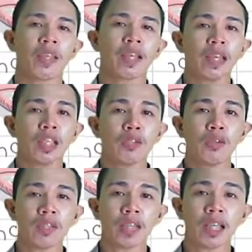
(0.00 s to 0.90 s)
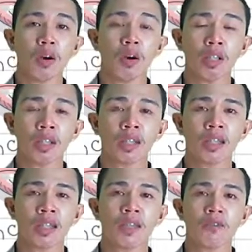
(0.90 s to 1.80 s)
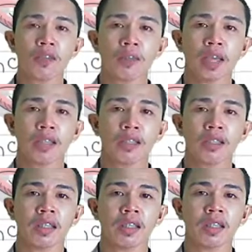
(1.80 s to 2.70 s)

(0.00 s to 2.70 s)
Using all this information,